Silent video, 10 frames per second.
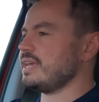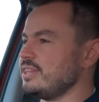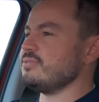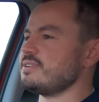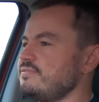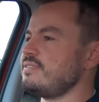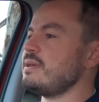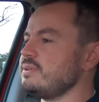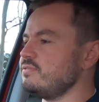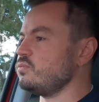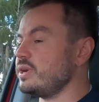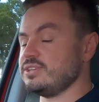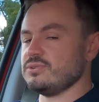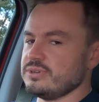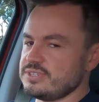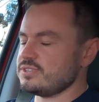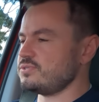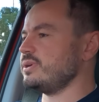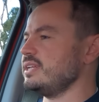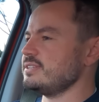and there is a fair bit of wind noise
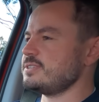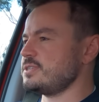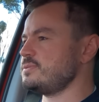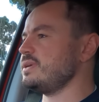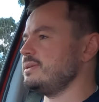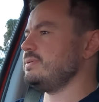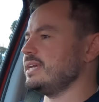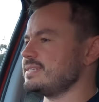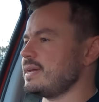as well as the speed picks